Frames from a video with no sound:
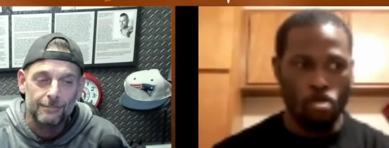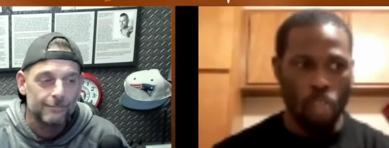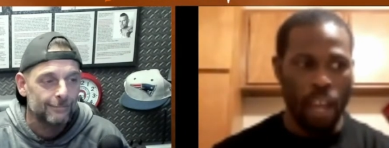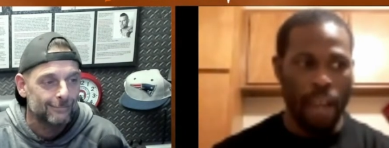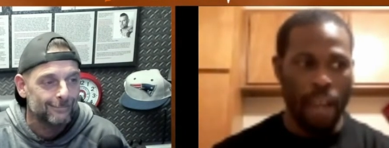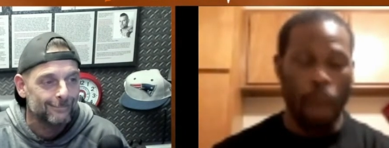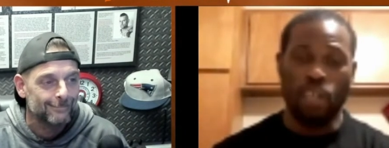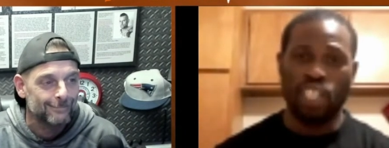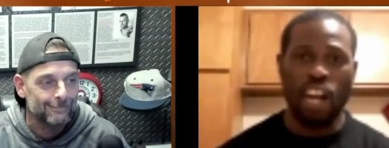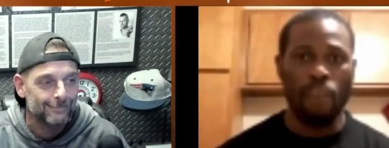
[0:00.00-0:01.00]
Speaker 1: and I want to
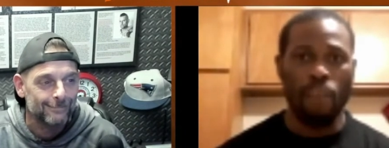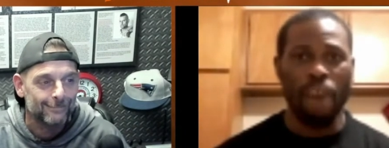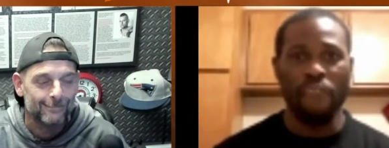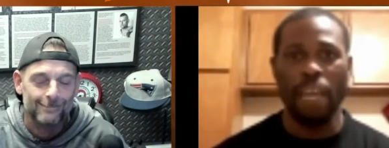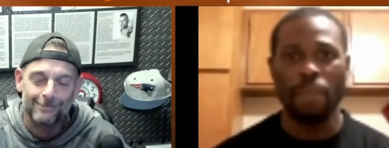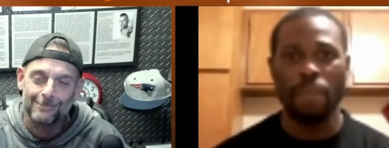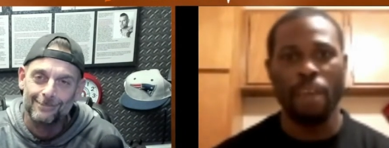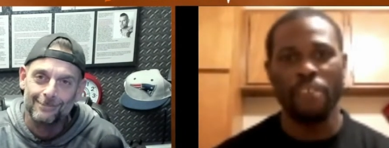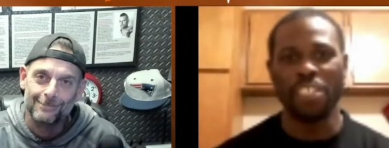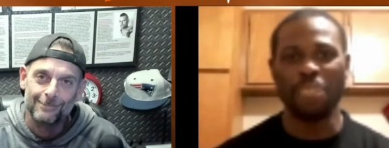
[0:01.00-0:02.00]
shout out my family, man,
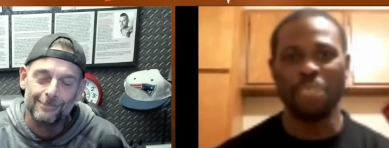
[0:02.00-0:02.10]
for just